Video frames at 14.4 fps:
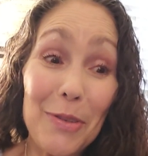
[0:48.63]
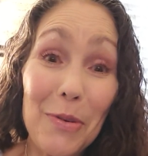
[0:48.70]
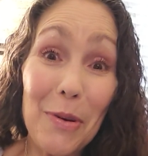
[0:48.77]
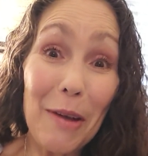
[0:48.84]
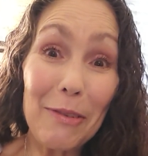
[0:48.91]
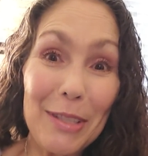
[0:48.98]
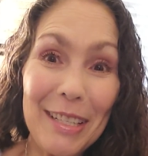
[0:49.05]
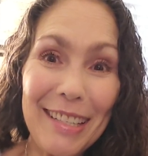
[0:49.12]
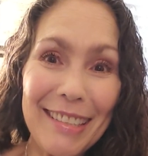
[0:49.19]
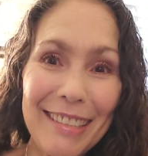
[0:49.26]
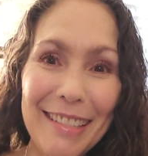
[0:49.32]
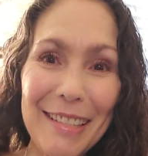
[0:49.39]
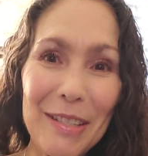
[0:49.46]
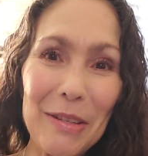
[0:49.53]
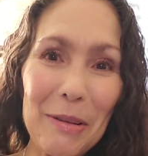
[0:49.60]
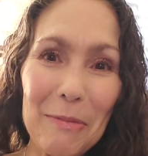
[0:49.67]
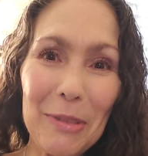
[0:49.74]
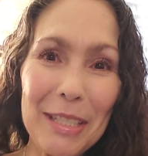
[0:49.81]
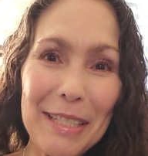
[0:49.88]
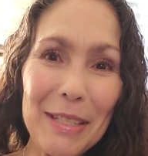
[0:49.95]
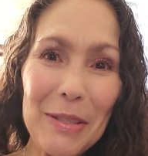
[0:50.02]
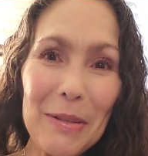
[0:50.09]
Whoever's going to listen to them will
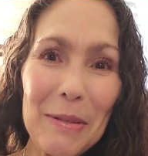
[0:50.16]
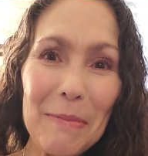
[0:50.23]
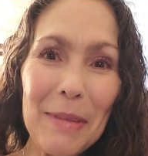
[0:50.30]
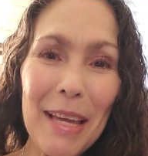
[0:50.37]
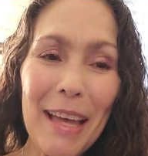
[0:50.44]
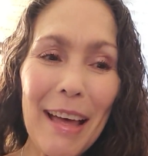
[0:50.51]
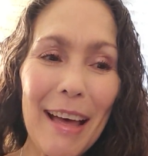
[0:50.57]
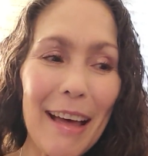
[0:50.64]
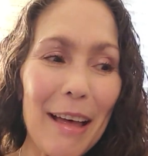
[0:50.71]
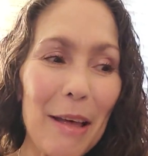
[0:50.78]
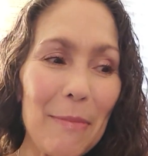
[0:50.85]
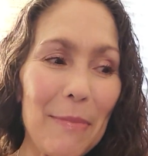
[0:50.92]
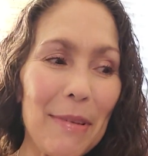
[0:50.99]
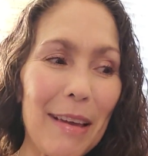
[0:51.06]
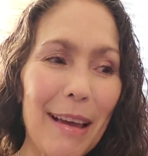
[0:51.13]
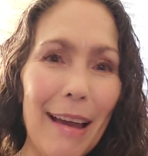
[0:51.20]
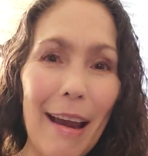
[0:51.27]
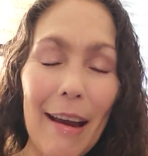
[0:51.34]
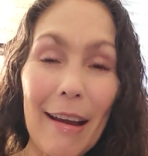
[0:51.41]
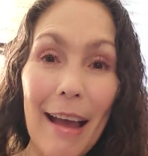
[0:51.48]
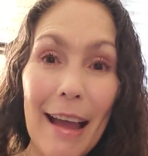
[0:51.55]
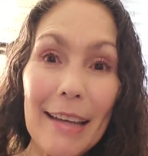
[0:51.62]
listen to them. Um,
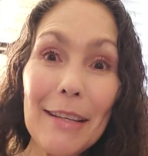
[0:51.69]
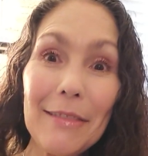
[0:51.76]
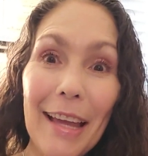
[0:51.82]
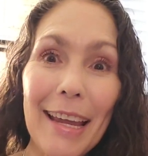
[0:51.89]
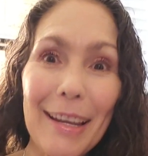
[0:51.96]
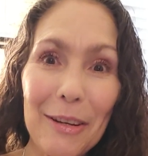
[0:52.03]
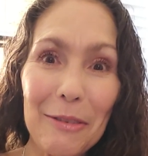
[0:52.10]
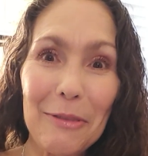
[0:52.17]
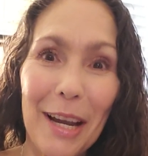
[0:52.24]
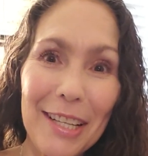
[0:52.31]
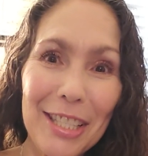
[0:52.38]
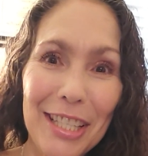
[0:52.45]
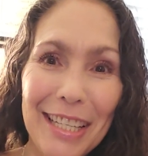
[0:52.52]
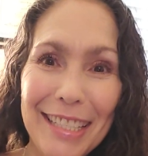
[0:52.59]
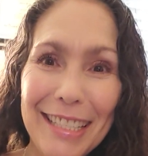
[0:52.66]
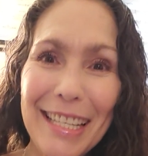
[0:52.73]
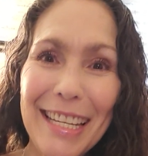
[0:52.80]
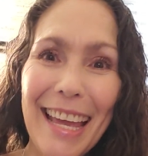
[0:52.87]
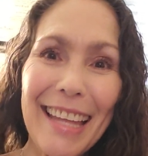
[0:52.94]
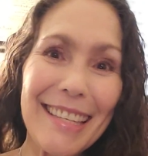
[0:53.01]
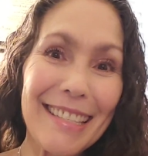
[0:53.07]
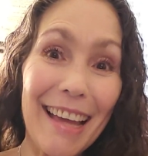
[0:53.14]
I kind of like rushing to
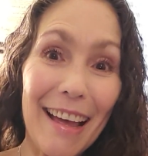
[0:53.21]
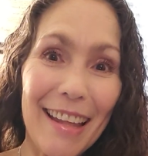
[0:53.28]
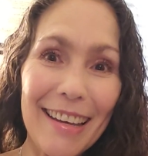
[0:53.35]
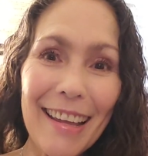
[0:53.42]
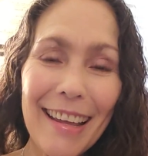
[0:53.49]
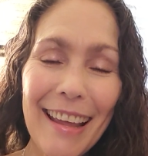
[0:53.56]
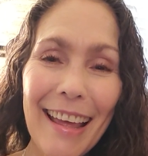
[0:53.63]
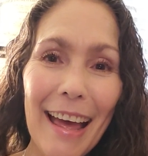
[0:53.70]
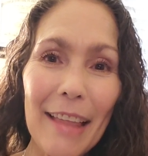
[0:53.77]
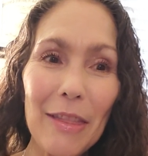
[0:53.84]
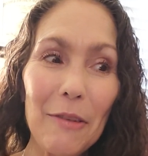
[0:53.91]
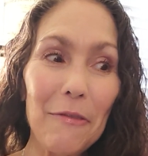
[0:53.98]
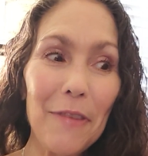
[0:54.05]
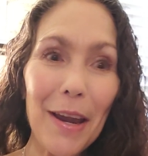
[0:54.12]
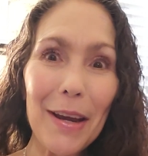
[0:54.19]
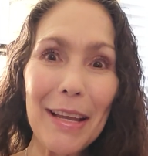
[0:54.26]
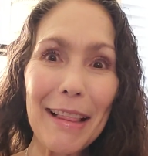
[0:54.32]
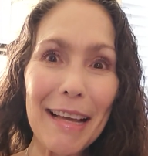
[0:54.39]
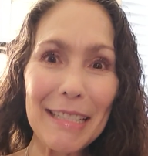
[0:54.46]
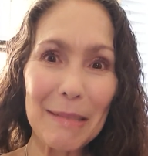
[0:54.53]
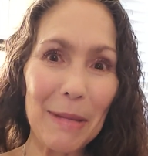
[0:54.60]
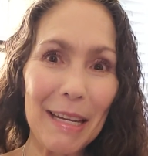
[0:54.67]
get done at the very
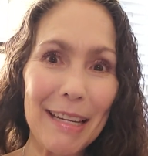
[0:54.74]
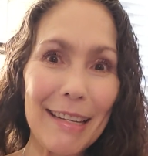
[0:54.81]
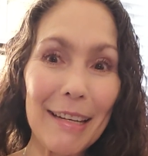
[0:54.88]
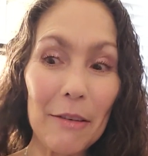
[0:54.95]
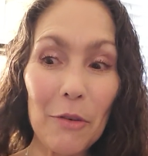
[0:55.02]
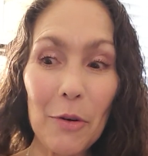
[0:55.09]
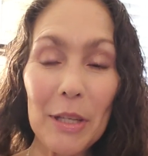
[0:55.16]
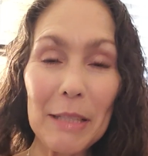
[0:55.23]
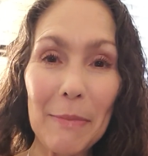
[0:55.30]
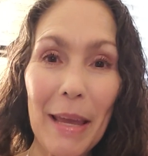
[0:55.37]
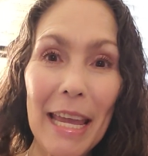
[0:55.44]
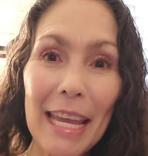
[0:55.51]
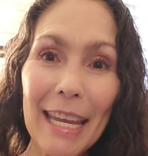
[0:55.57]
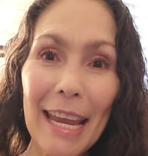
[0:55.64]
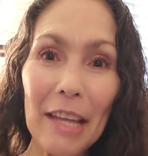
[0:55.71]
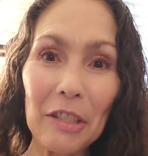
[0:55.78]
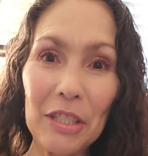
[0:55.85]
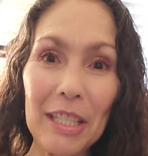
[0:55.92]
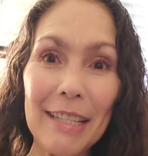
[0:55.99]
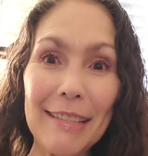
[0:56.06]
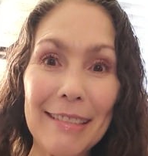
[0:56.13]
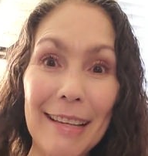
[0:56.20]
last minute, and of course, my
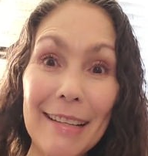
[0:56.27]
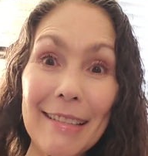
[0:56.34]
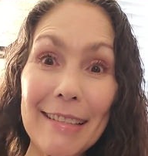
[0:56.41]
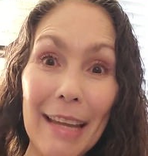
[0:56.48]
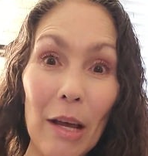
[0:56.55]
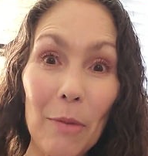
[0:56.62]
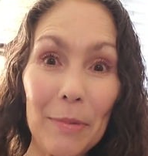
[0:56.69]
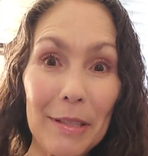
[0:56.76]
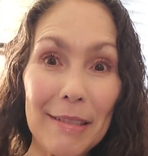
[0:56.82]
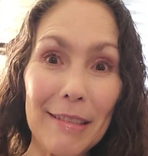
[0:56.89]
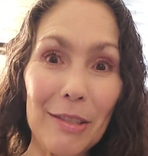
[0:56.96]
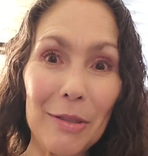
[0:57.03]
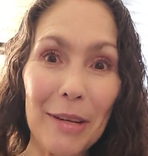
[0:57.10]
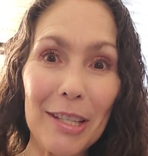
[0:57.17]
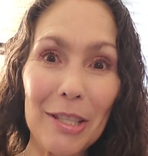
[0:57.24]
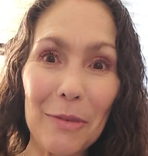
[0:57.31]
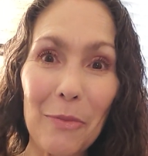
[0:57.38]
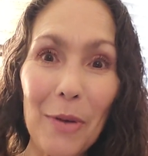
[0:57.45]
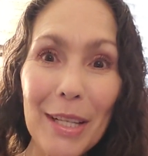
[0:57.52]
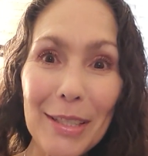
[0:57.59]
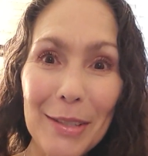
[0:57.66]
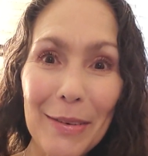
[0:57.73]
ADHD doesn't help the situation
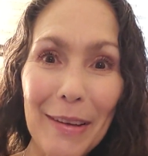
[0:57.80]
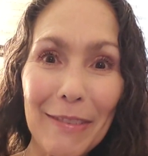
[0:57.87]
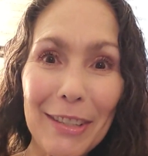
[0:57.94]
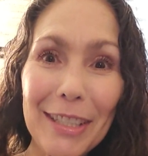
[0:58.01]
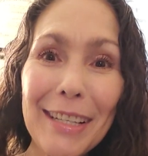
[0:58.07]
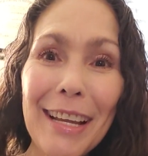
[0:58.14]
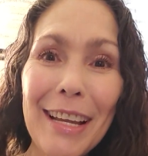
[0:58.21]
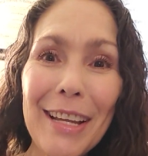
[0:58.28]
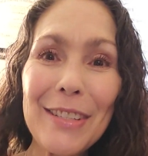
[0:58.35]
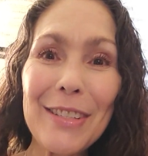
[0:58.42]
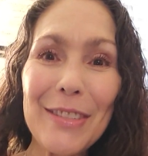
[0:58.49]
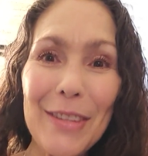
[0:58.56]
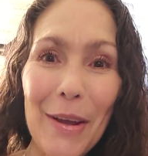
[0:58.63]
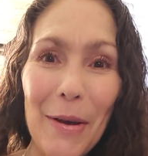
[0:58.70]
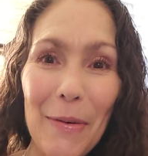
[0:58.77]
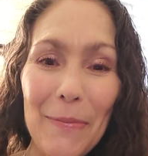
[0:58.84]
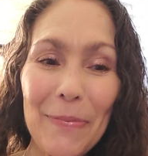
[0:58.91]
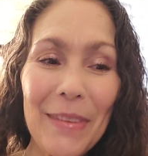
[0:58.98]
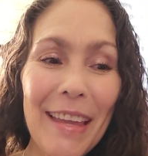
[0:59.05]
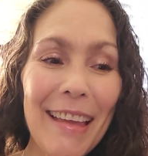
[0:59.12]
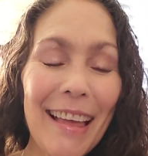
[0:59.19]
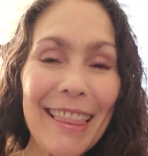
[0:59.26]
whatsoever. So
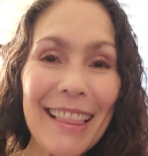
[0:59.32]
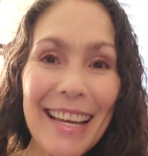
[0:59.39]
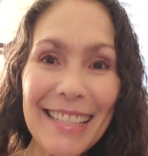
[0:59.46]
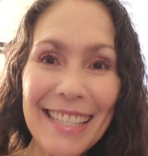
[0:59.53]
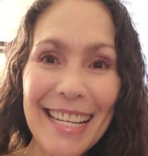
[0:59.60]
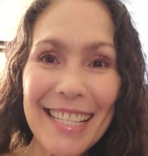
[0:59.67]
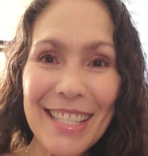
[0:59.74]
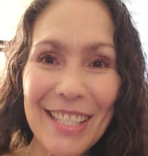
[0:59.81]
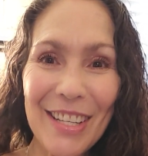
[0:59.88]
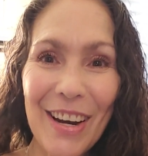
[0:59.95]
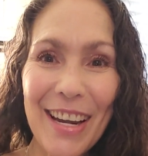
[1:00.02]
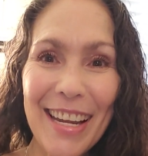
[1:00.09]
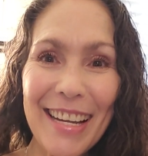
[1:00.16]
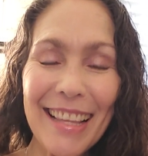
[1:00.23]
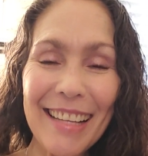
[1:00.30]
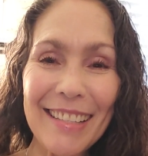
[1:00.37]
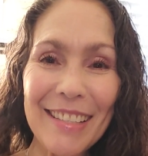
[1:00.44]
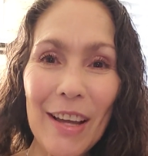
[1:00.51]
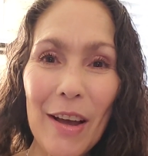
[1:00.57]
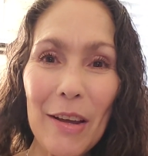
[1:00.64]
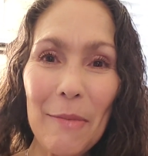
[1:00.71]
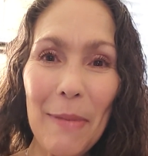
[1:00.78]
let's get started. Let's
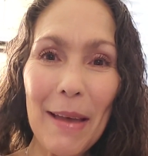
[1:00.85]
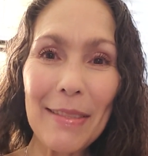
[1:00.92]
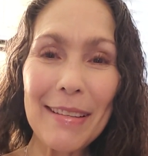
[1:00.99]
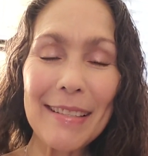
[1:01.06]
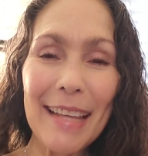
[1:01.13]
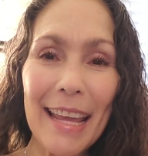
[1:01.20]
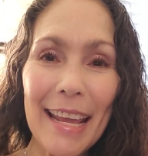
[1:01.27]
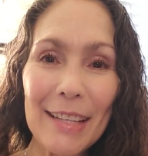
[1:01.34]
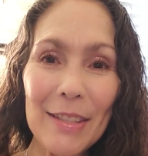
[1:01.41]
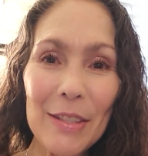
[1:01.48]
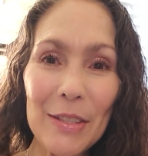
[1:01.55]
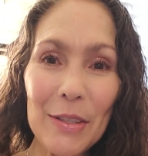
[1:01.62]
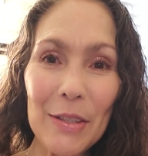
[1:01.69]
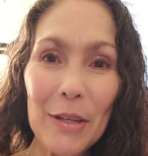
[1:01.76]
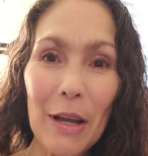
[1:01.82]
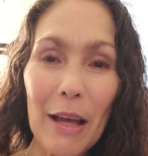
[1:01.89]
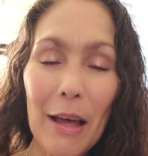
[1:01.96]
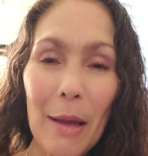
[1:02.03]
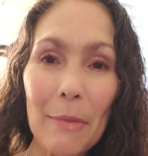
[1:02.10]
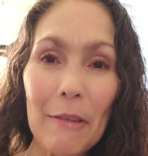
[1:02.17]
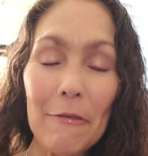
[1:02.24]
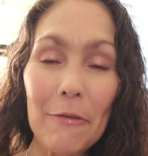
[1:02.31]
talk about this Cancer
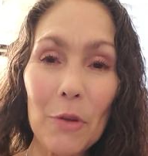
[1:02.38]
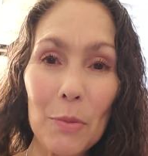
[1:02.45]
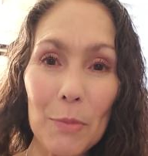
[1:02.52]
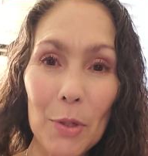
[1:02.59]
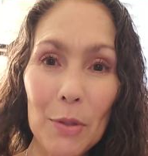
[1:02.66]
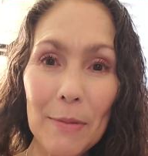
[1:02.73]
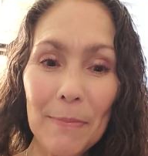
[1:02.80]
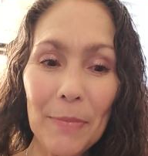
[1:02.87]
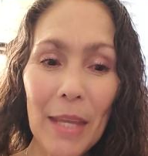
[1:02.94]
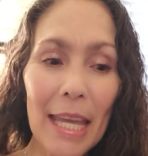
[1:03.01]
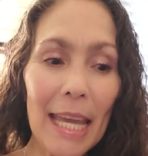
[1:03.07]
um, full moon.